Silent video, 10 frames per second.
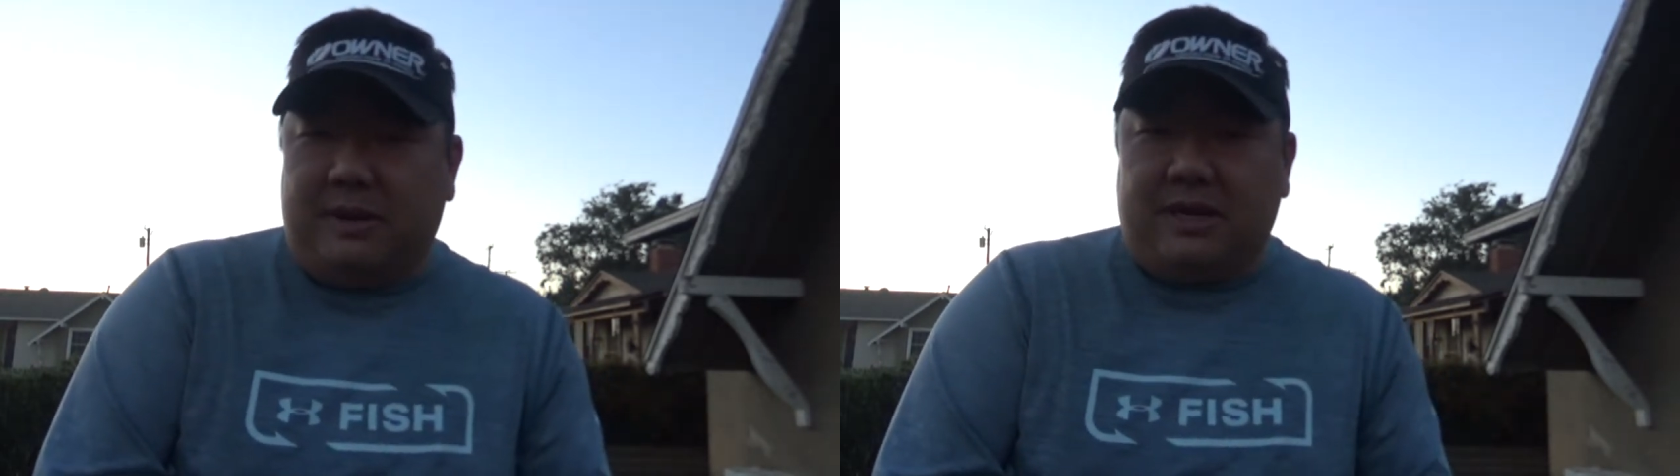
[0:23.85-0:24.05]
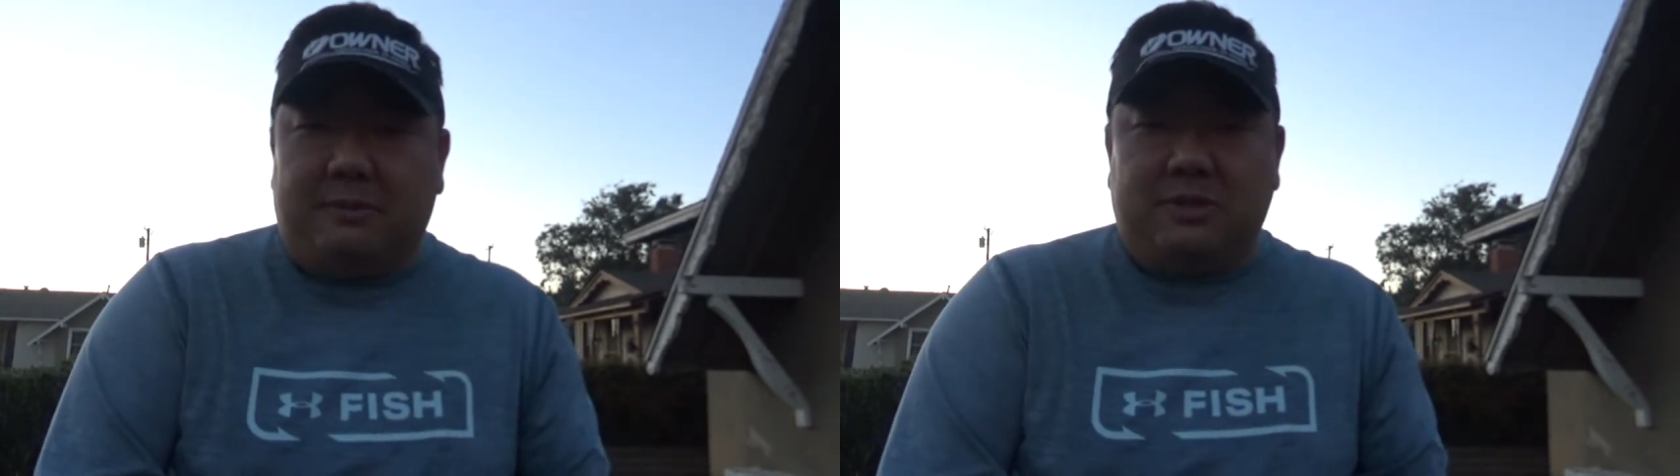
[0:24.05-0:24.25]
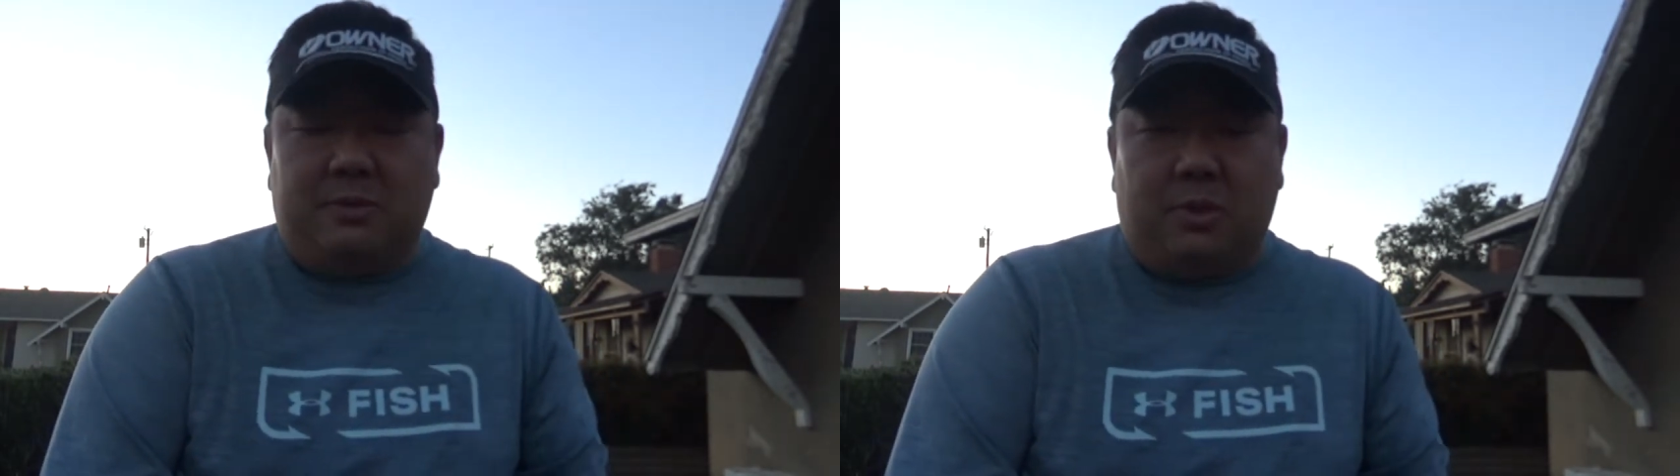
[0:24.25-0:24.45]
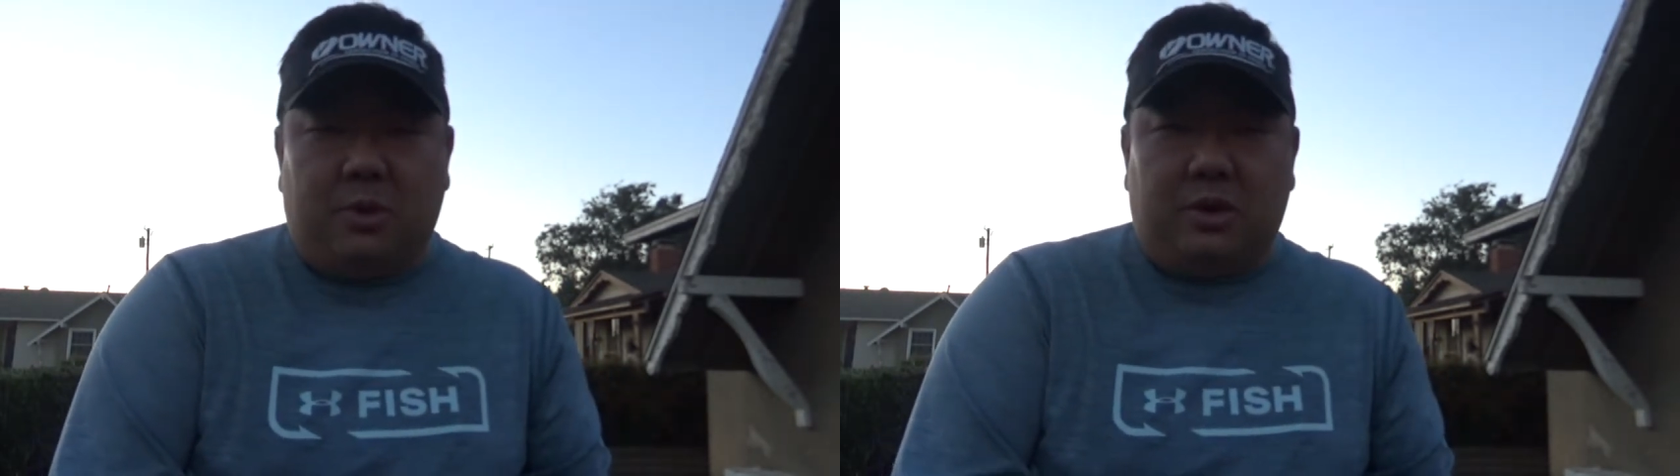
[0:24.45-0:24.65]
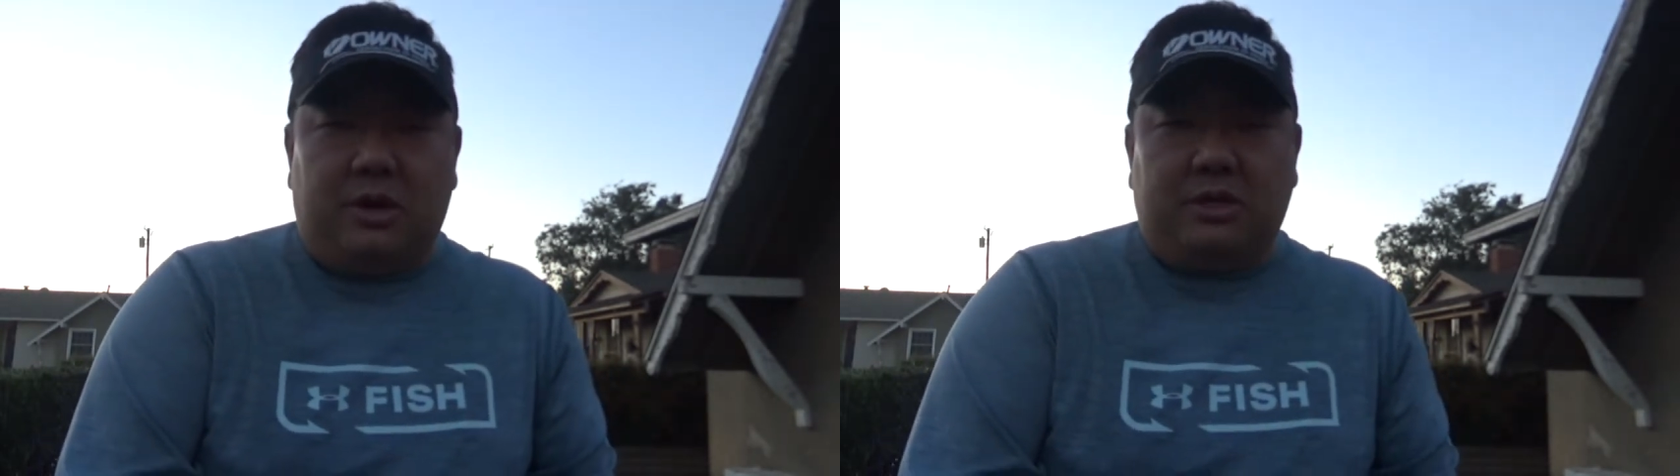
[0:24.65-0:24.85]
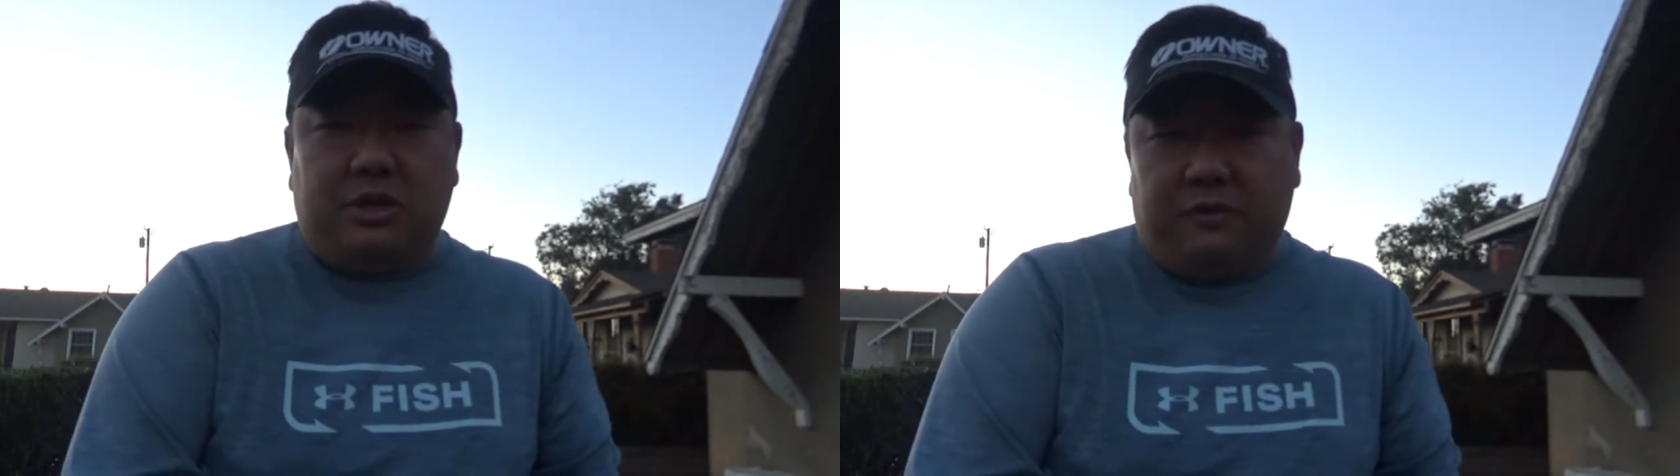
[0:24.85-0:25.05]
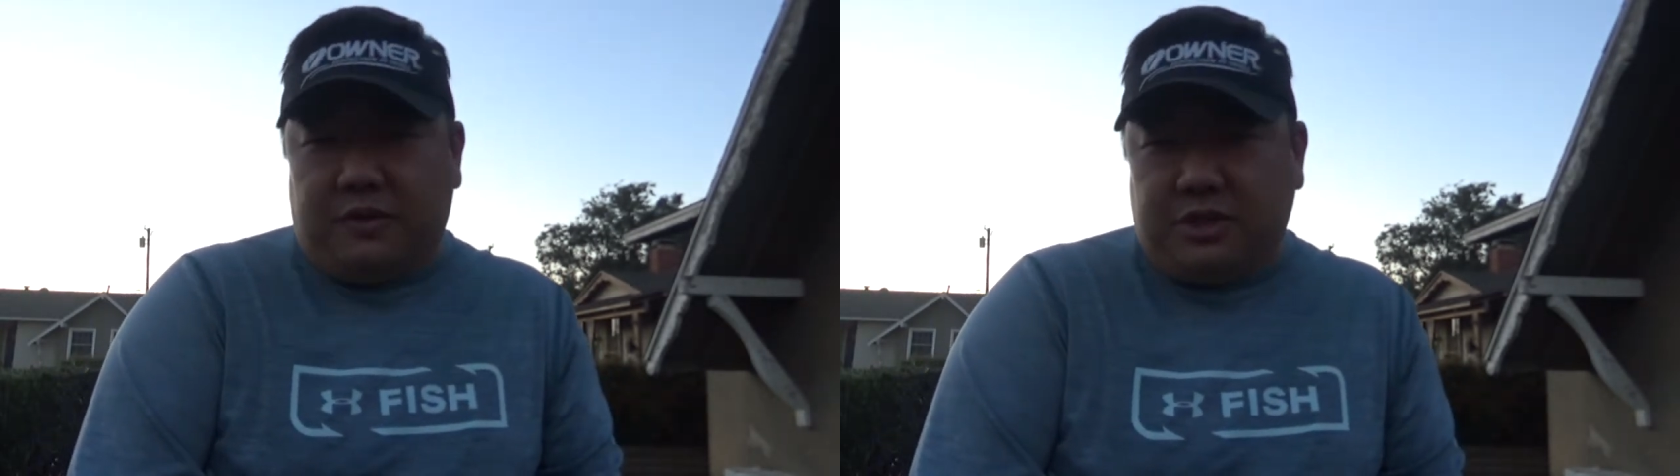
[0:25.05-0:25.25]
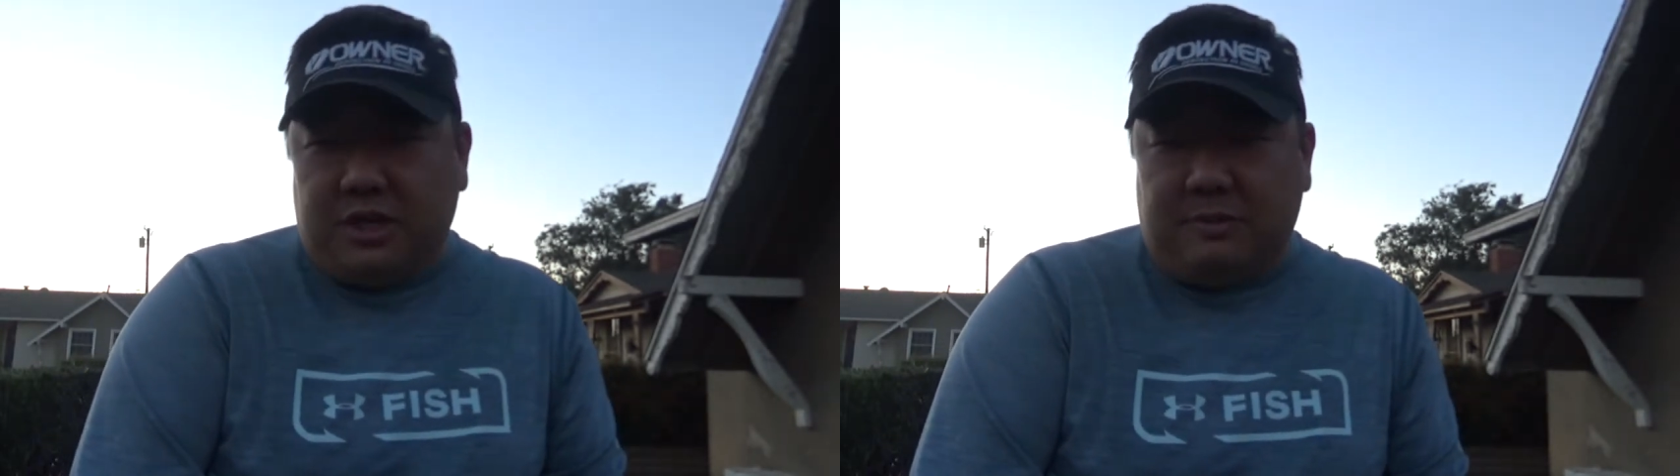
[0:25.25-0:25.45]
picking up some more surf fishing.